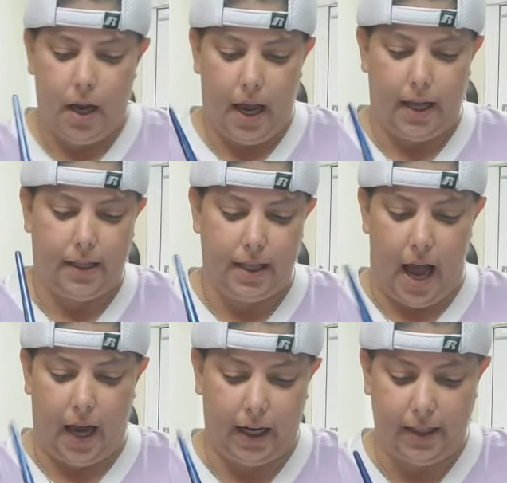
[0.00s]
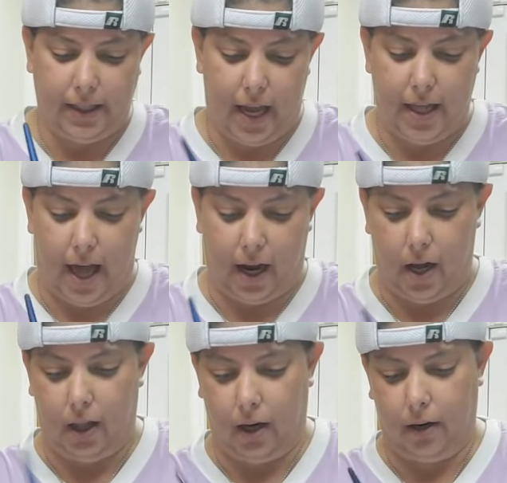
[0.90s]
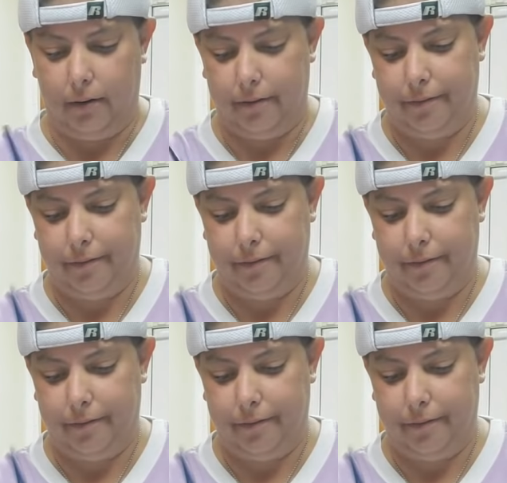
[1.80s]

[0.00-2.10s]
It's not going to stay that color.